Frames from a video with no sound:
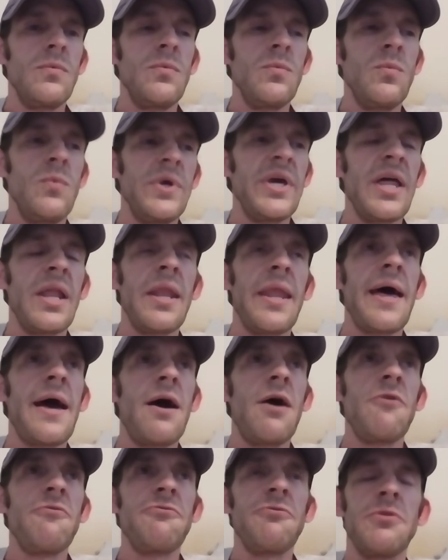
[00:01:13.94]
we
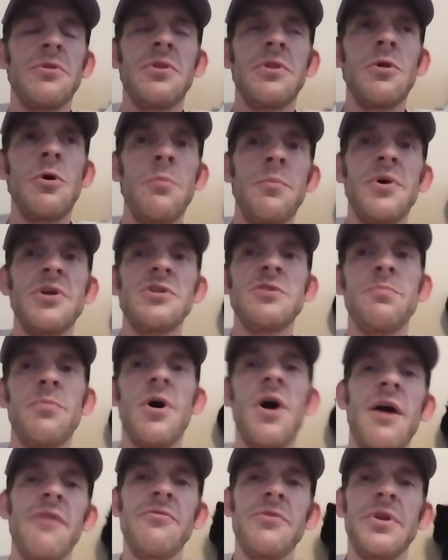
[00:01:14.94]
allow for so much
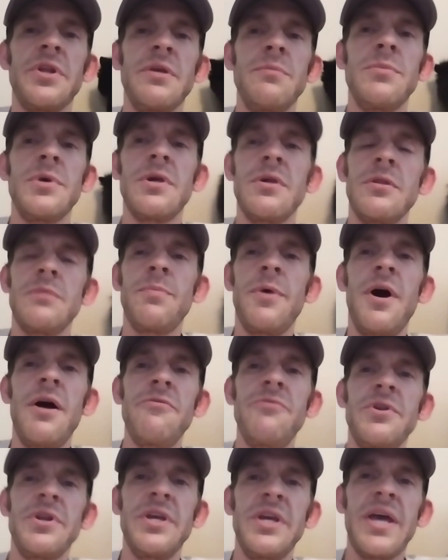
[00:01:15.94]
poverty, because
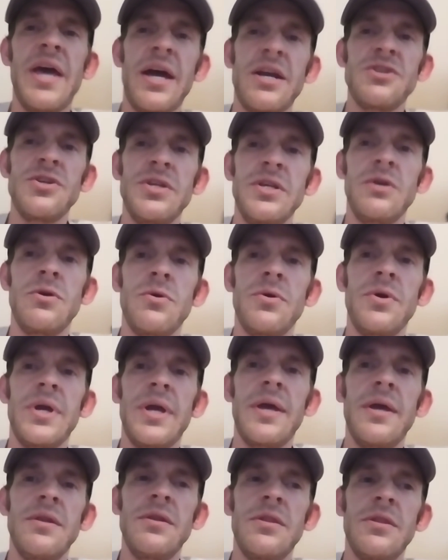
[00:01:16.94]
poverty actually
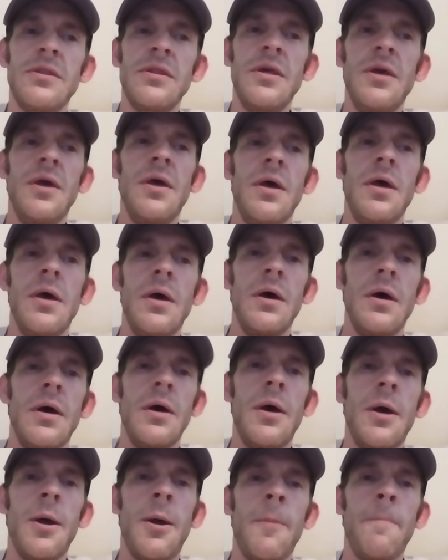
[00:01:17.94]
creates,
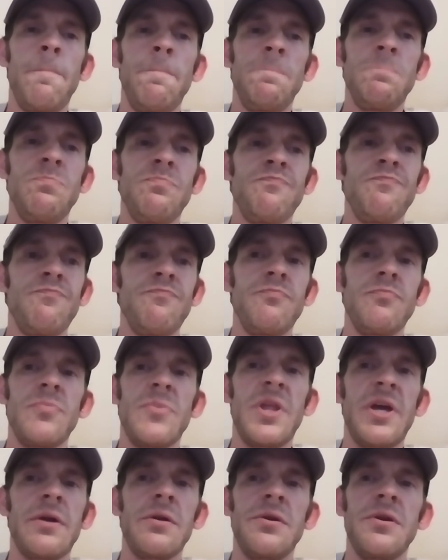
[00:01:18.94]

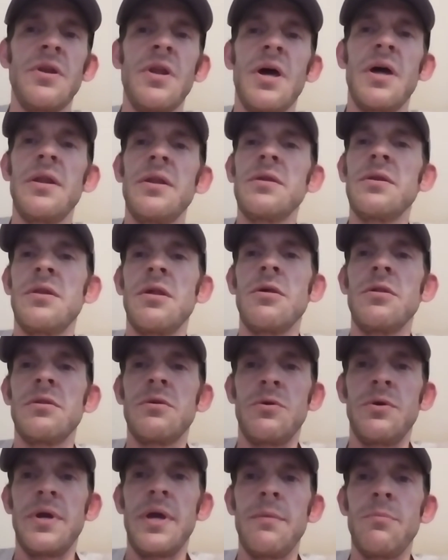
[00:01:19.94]
like it or not, it does
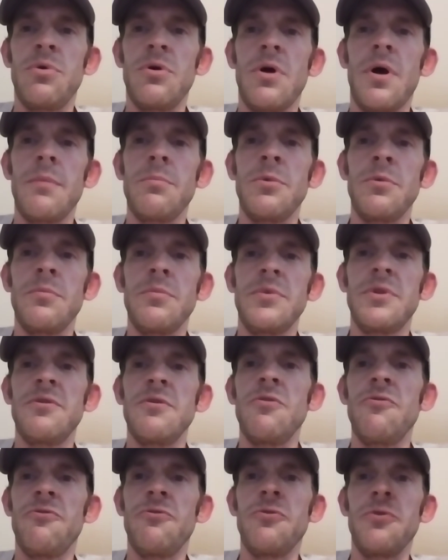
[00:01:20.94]
create
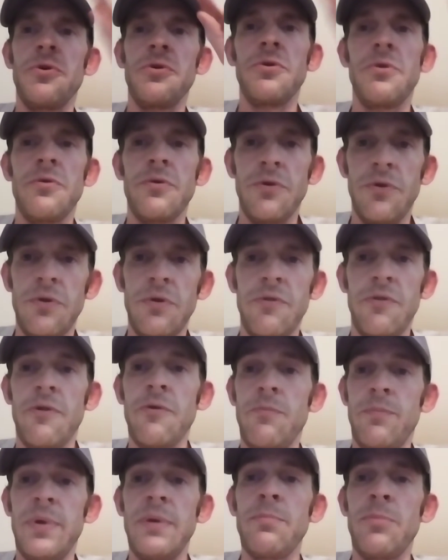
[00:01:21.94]
problems for
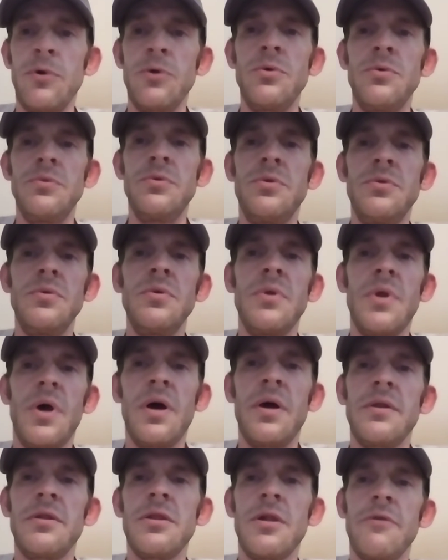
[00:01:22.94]
the people who do
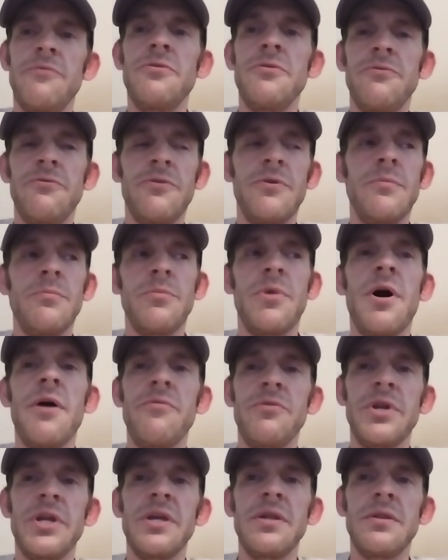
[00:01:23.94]
not suffer from
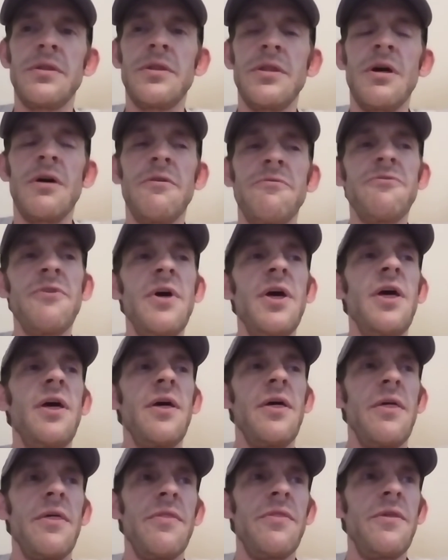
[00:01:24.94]
poverty itself.
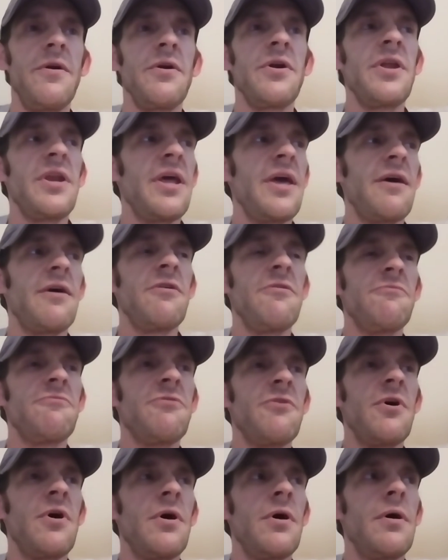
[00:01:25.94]
They're going to
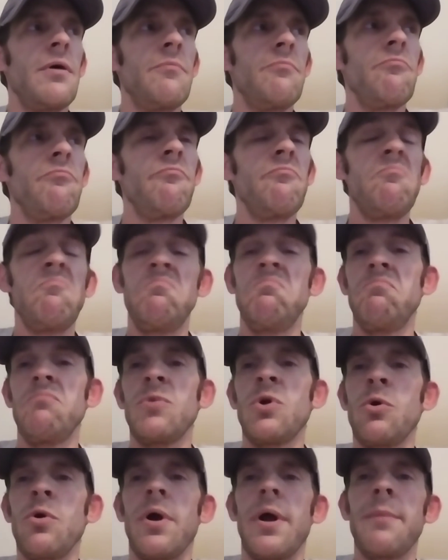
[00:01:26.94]
have
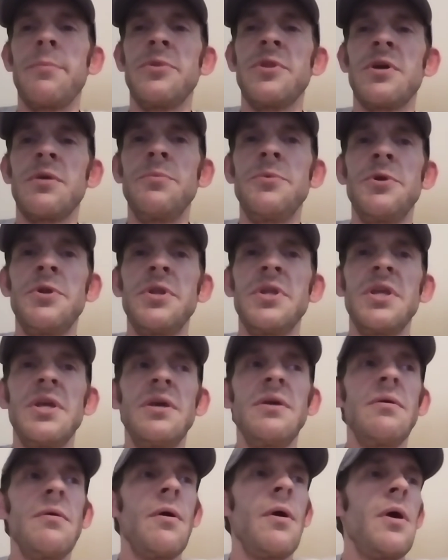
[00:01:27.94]
crime in the
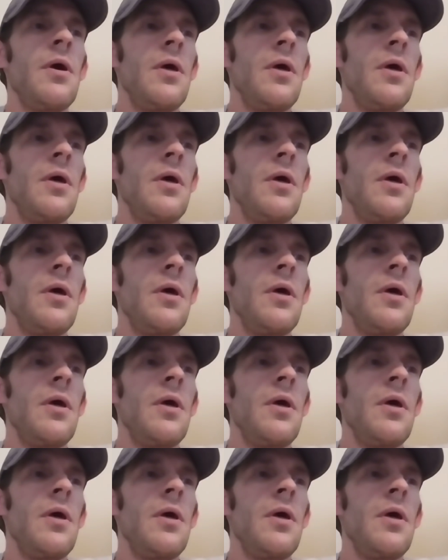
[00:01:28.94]
community,